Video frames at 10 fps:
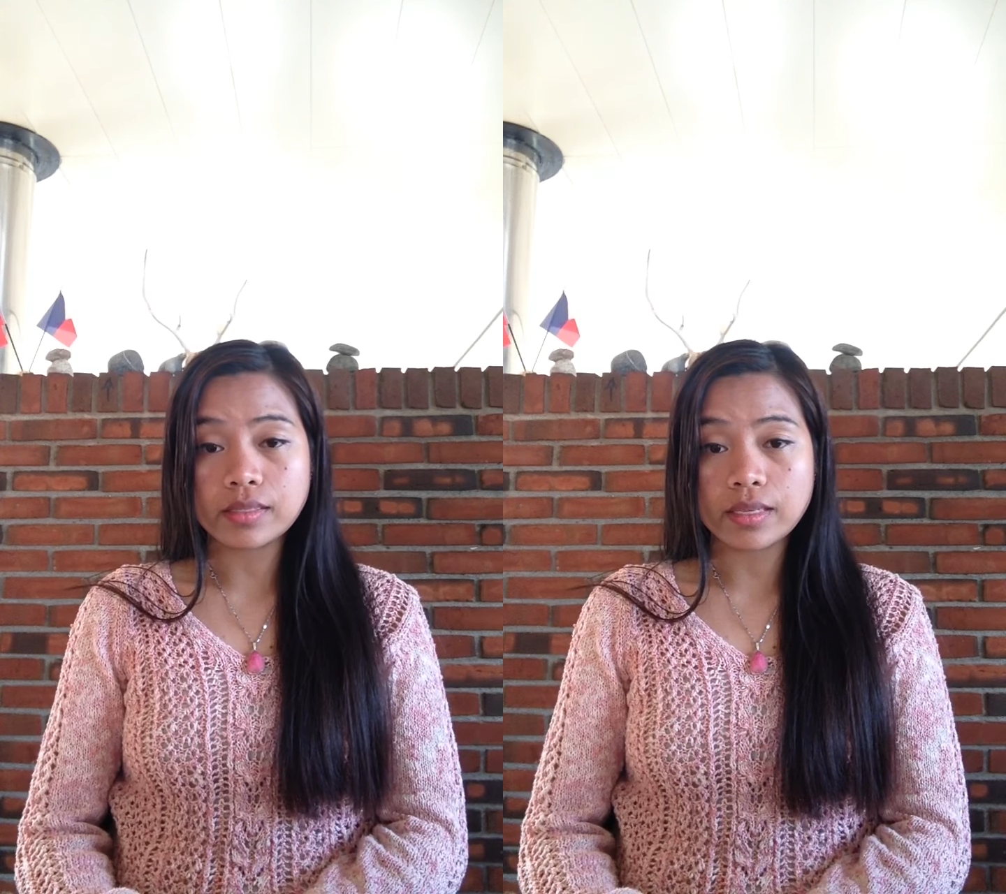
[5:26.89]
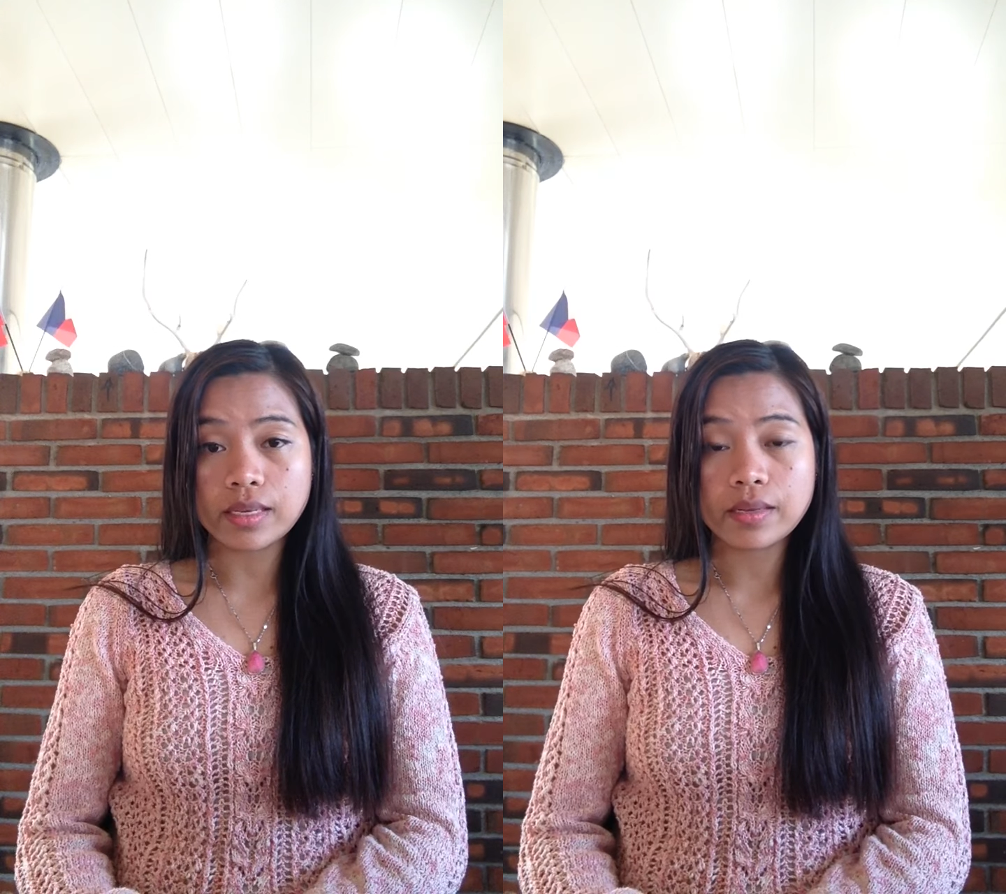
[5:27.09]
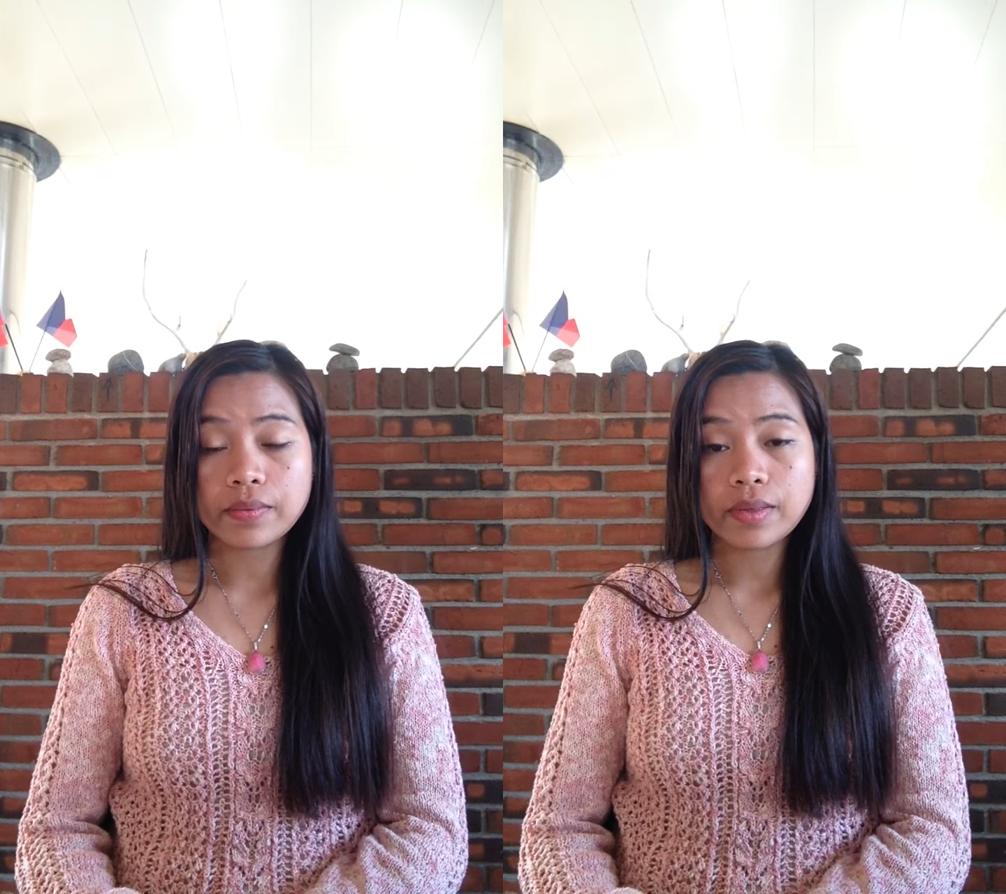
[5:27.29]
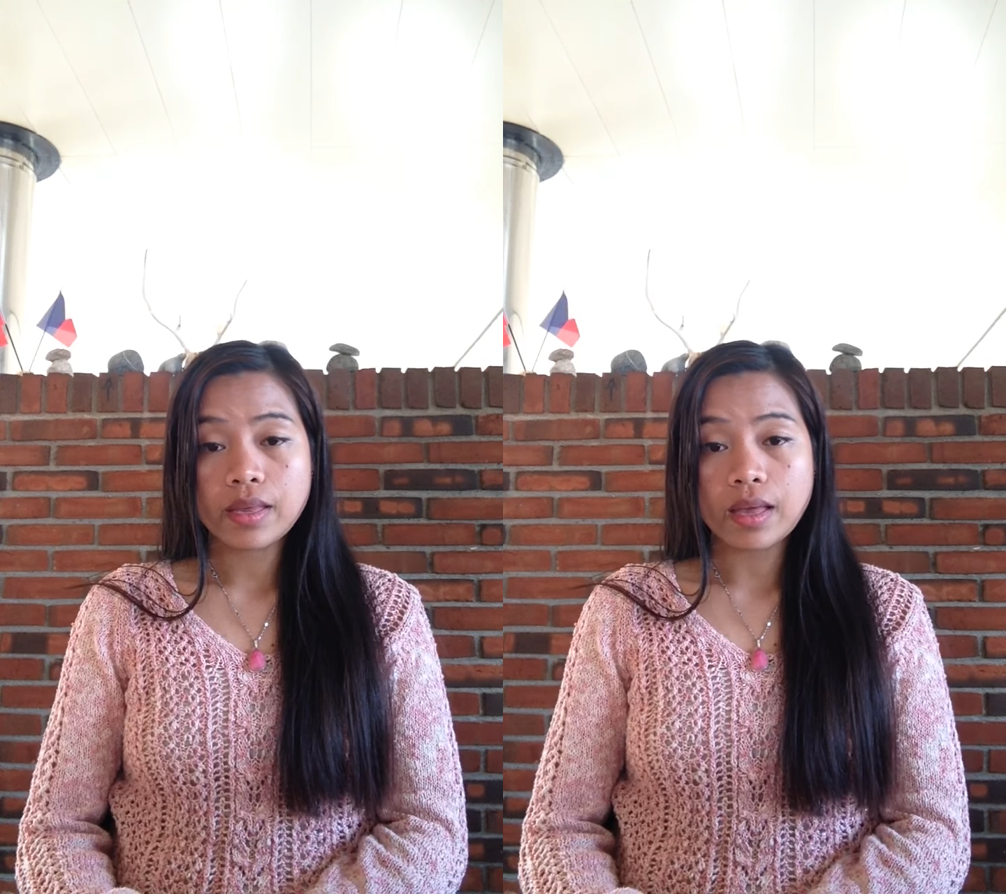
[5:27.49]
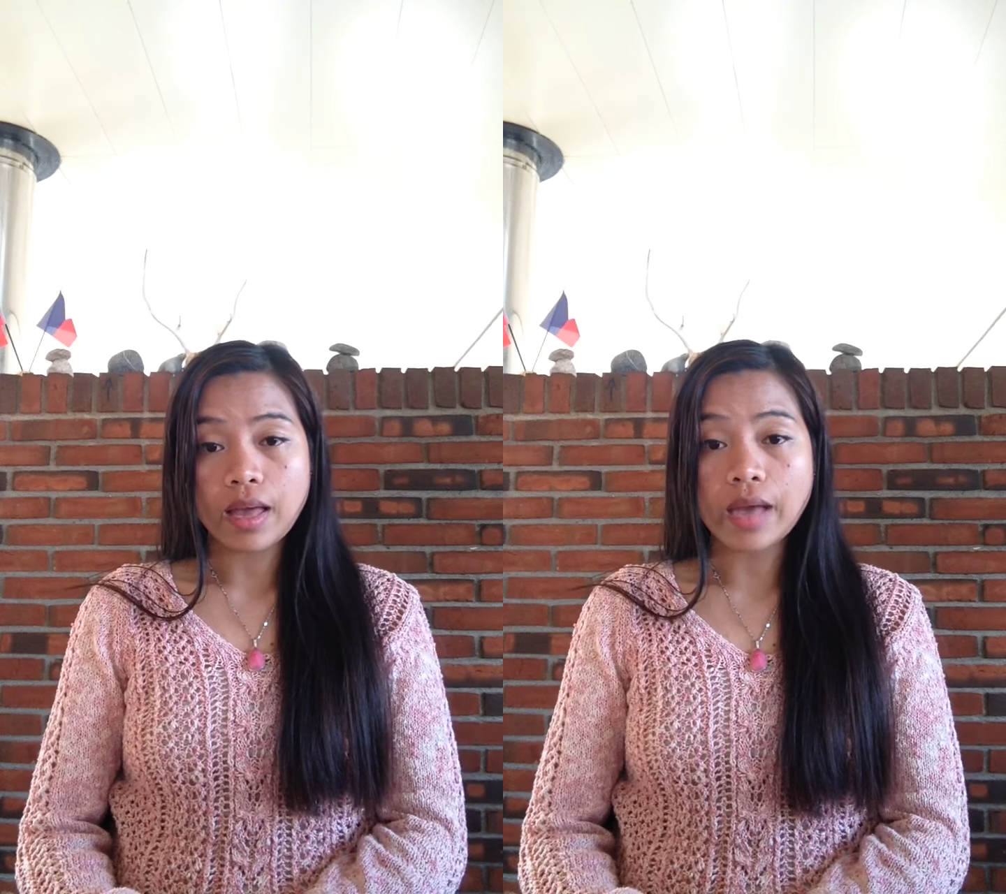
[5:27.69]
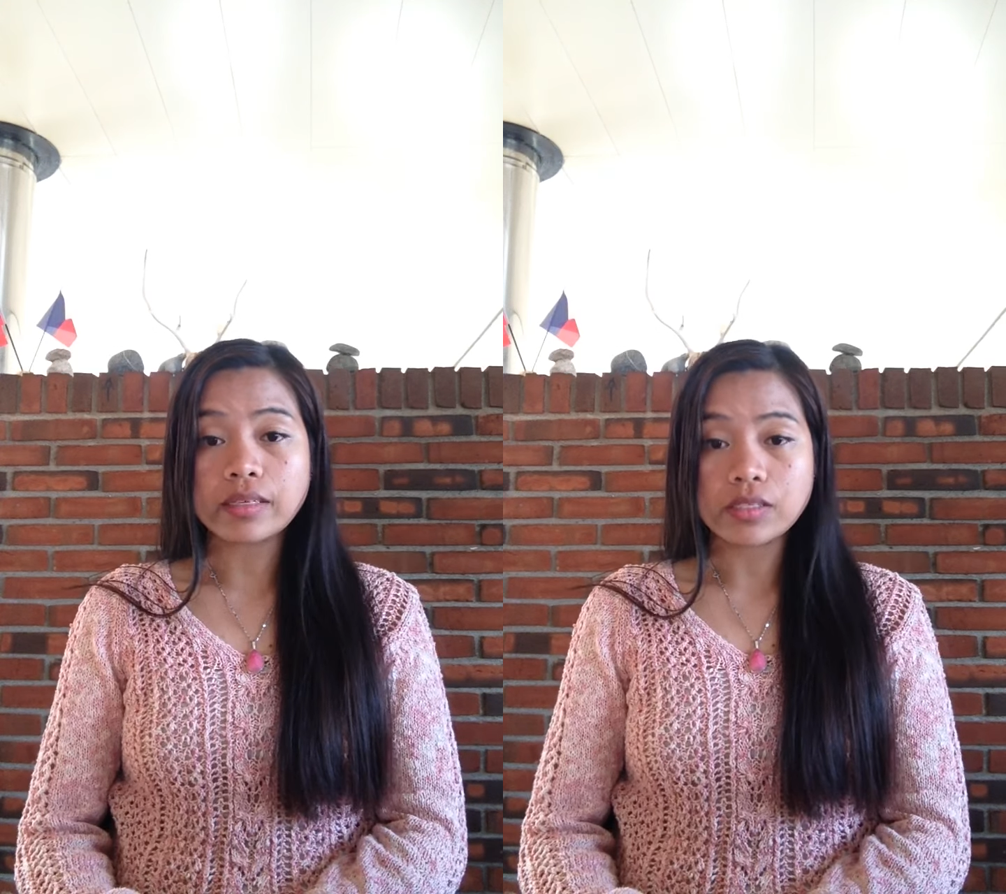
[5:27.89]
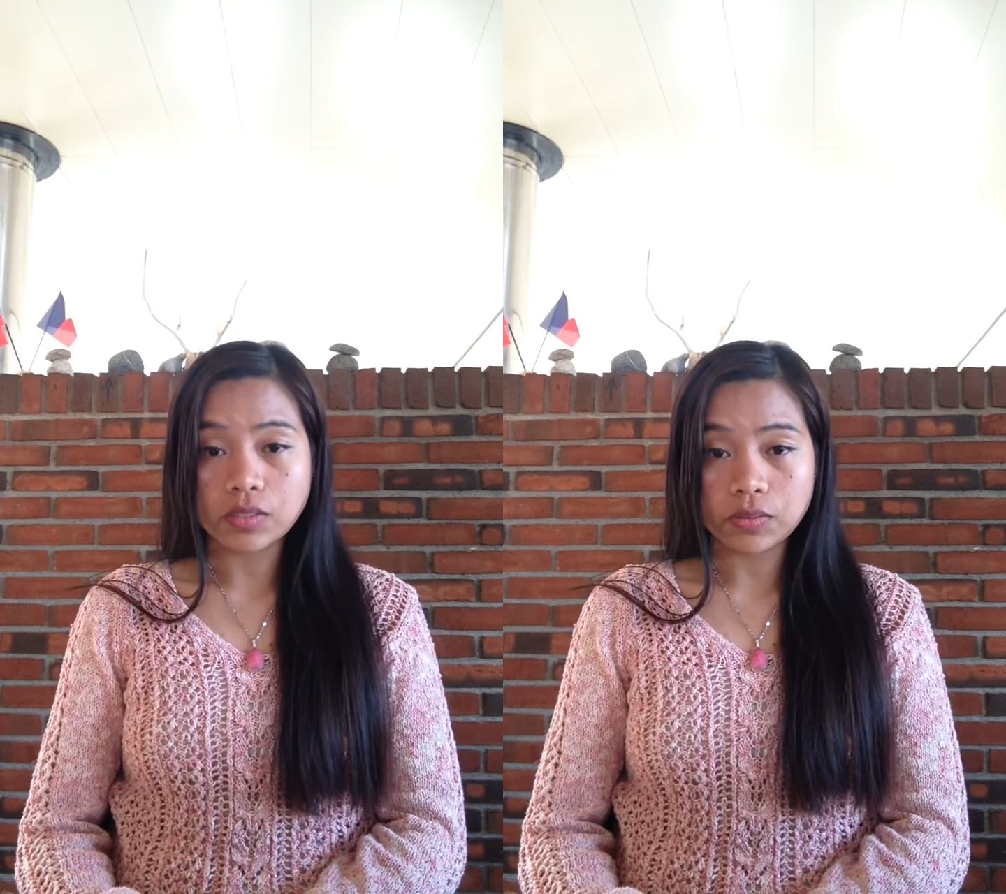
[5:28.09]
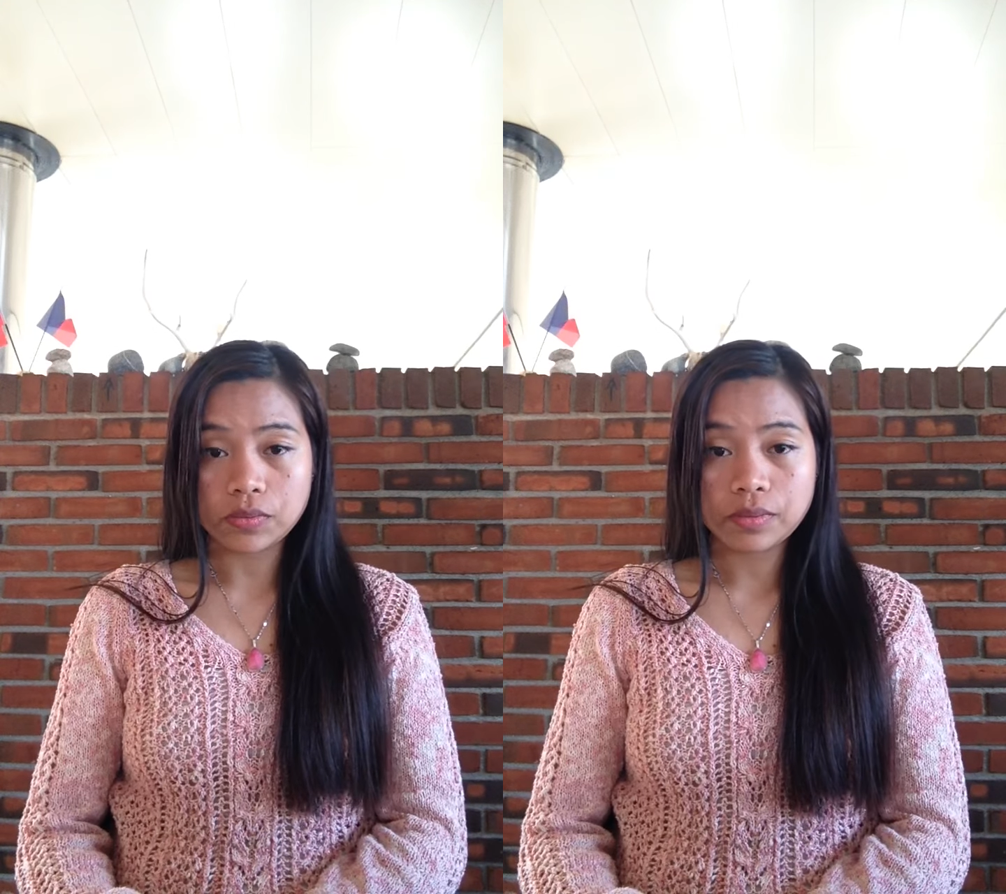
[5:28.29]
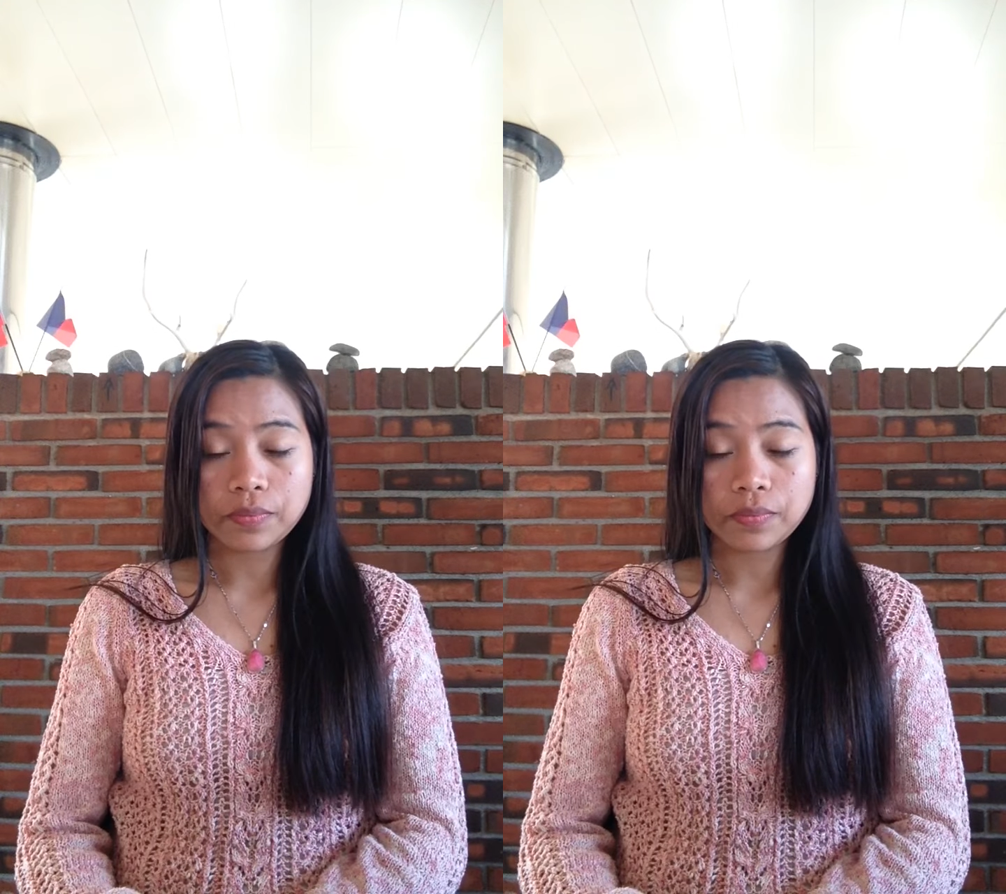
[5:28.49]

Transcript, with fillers: say angisuk.